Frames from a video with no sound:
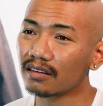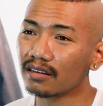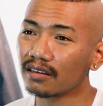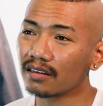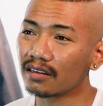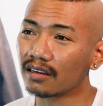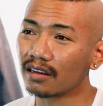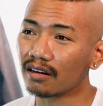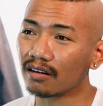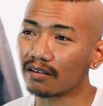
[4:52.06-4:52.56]

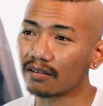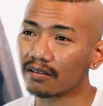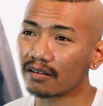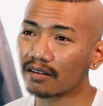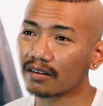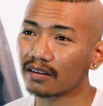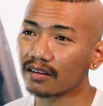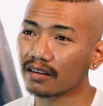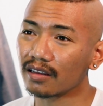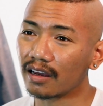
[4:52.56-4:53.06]
you know,
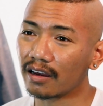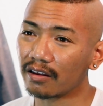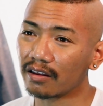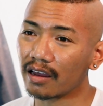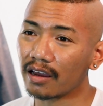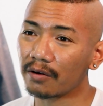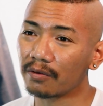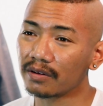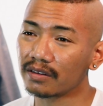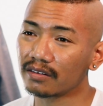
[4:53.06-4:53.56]

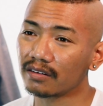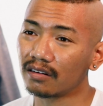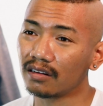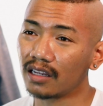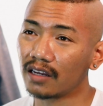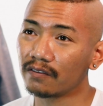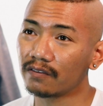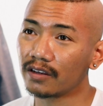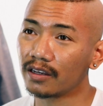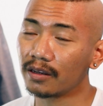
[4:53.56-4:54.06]
I would still
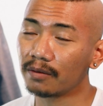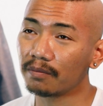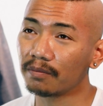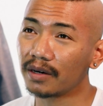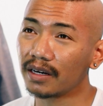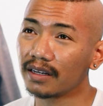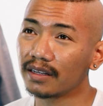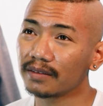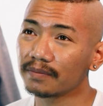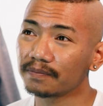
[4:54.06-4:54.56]
love him,
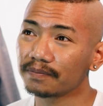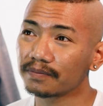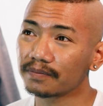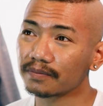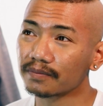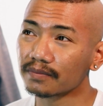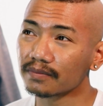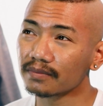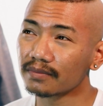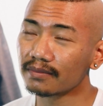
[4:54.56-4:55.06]
but
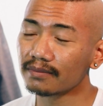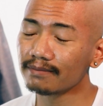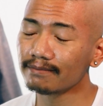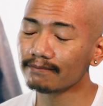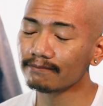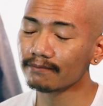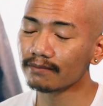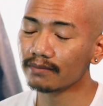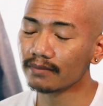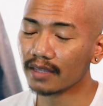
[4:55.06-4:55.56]

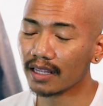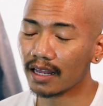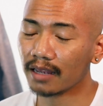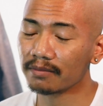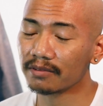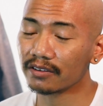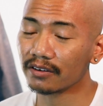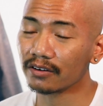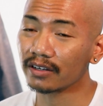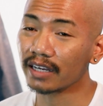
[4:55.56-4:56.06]

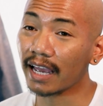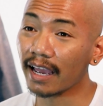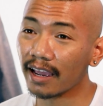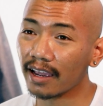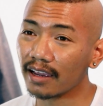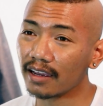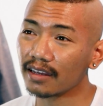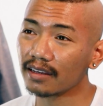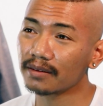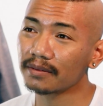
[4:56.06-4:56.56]
I'm so
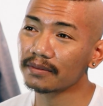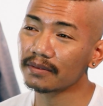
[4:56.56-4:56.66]
gay.